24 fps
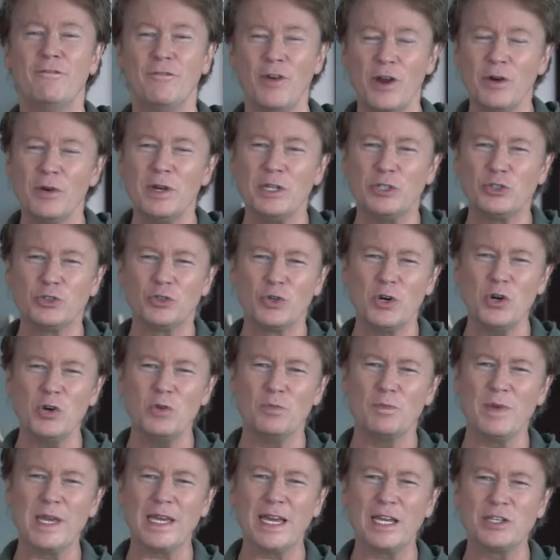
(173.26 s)
very
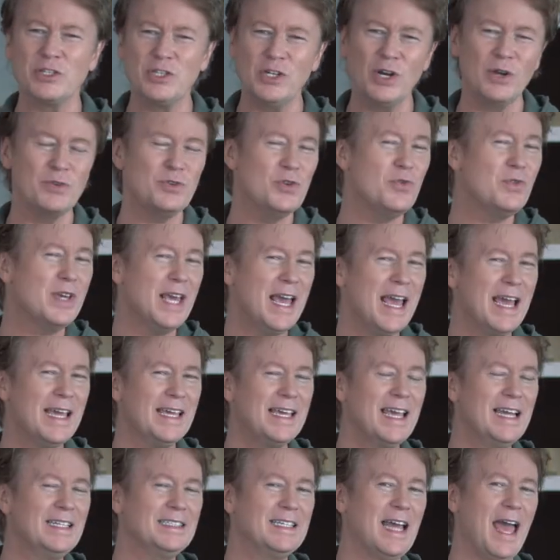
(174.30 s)
true, because, you know, you
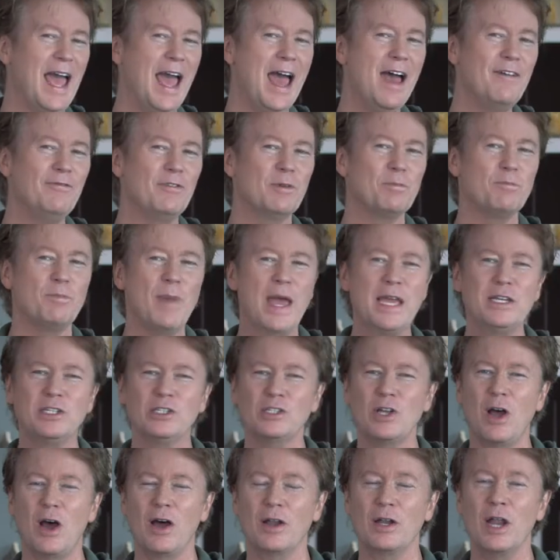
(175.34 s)
can't get to heaven
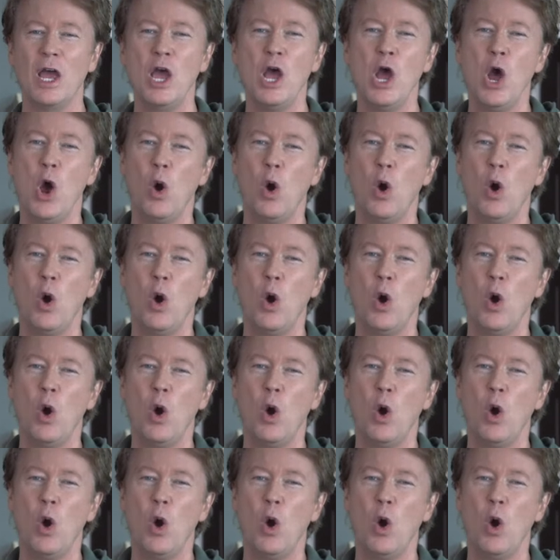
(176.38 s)
based on